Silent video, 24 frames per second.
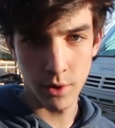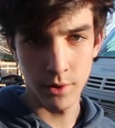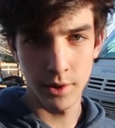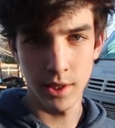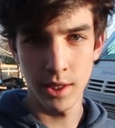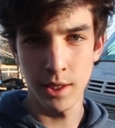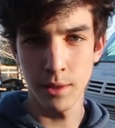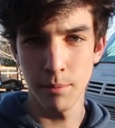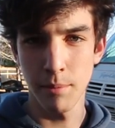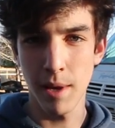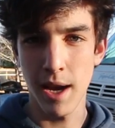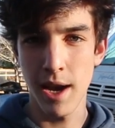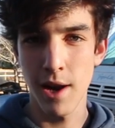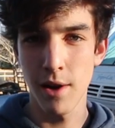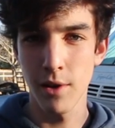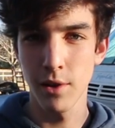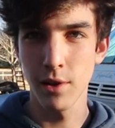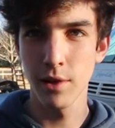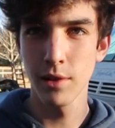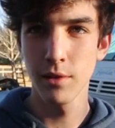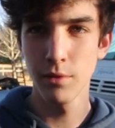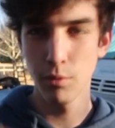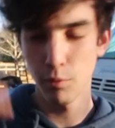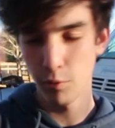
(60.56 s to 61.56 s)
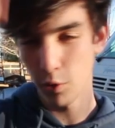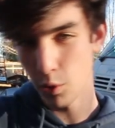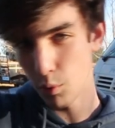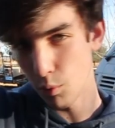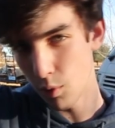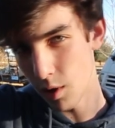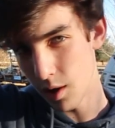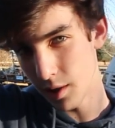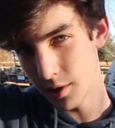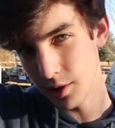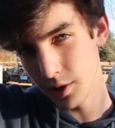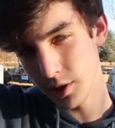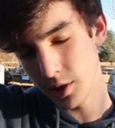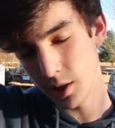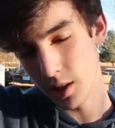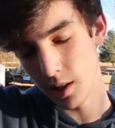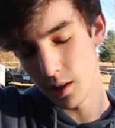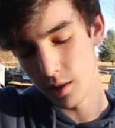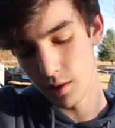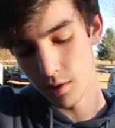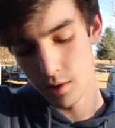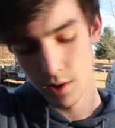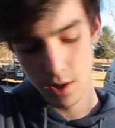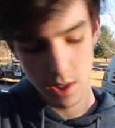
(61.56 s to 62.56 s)
aren't getting power for one.
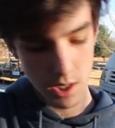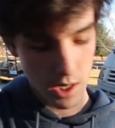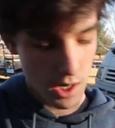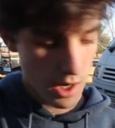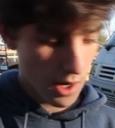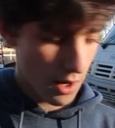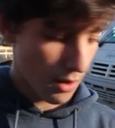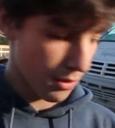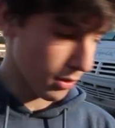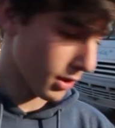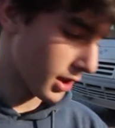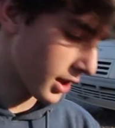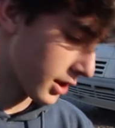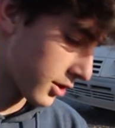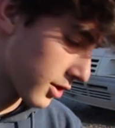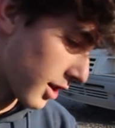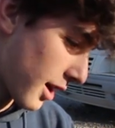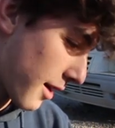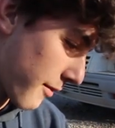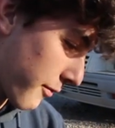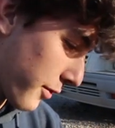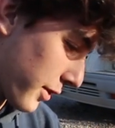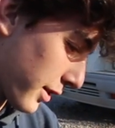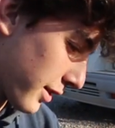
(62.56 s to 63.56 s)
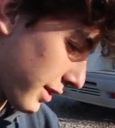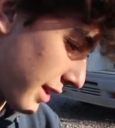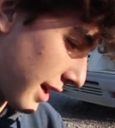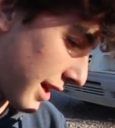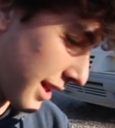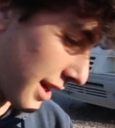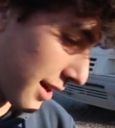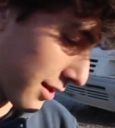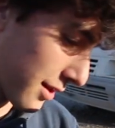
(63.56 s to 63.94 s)
So we're gonna try and figure that